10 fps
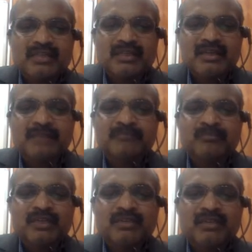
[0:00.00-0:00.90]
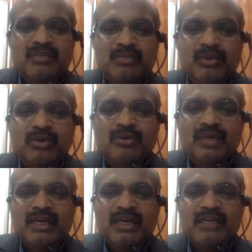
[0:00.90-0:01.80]
See there, they borrow
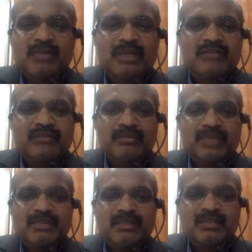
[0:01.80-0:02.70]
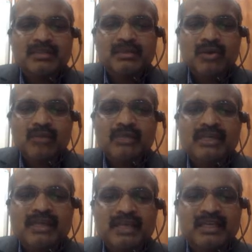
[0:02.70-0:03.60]
and lend money from each other
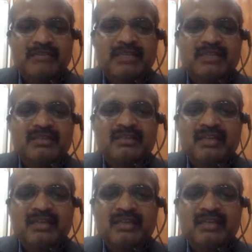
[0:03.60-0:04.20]
normally daily basis.